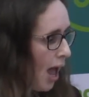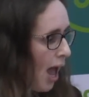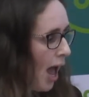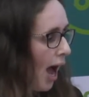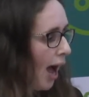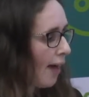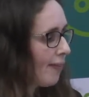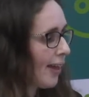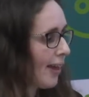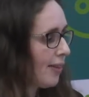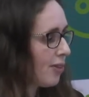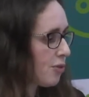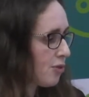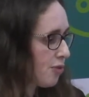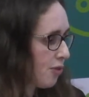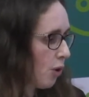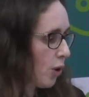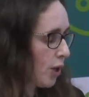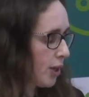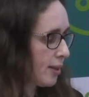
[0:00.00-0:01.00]
And then the
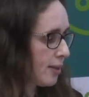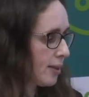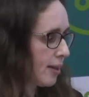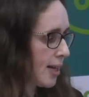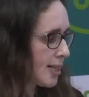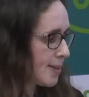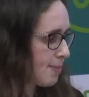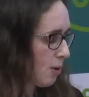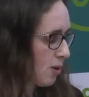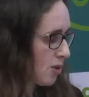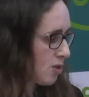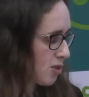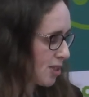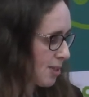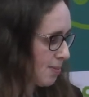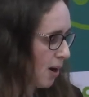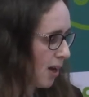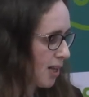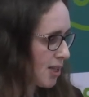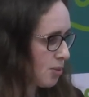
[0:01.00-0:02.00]
fourth, I suppose,
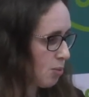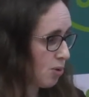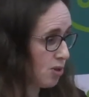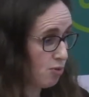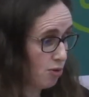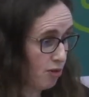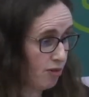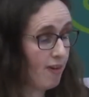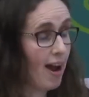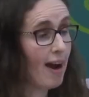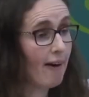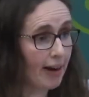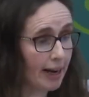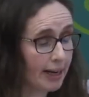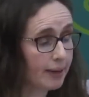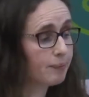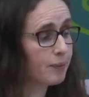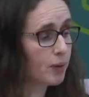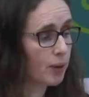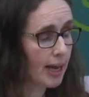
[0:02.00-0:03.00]
response was
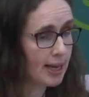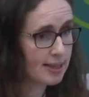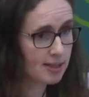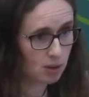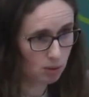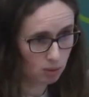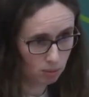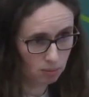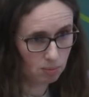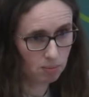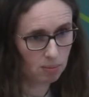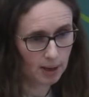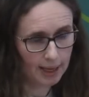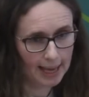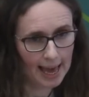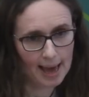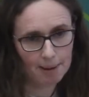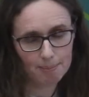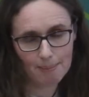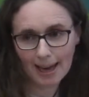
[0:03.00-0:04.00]
referring. Okay, so
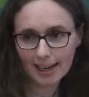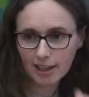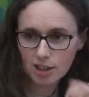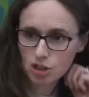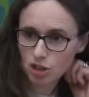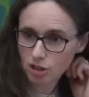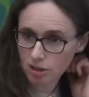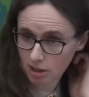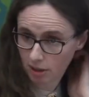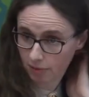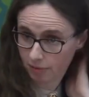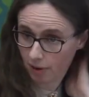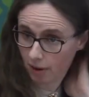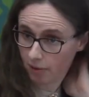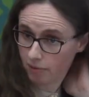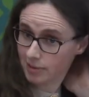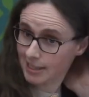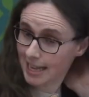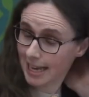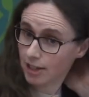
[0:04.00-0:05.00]
again, managers
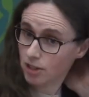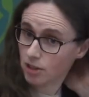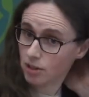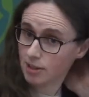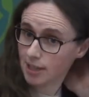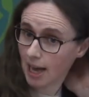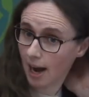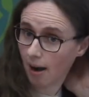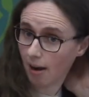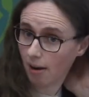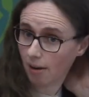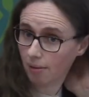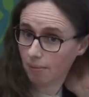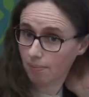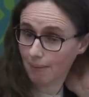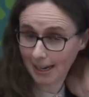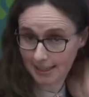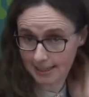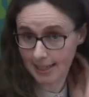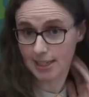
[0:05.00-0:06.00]
of centres are
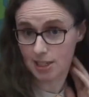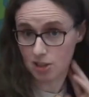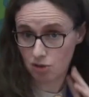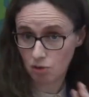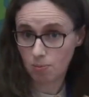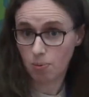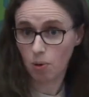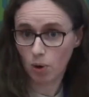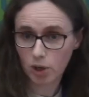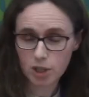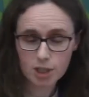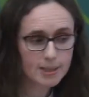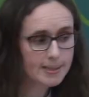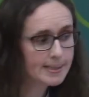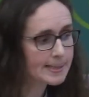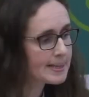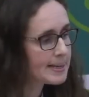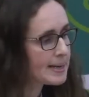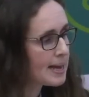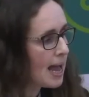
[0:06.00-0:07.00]
mandated
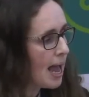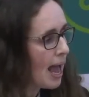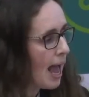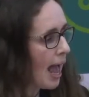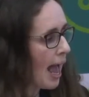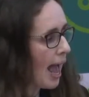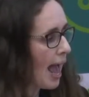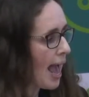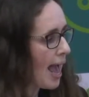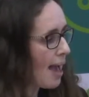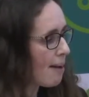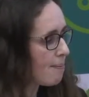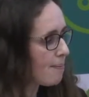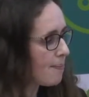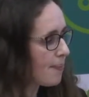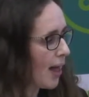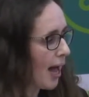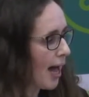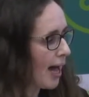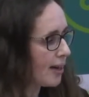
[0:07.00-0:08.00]
reporters,
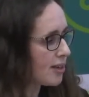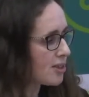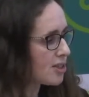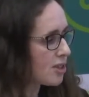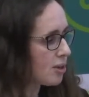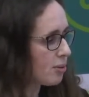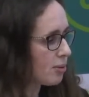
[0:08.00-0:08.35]
and there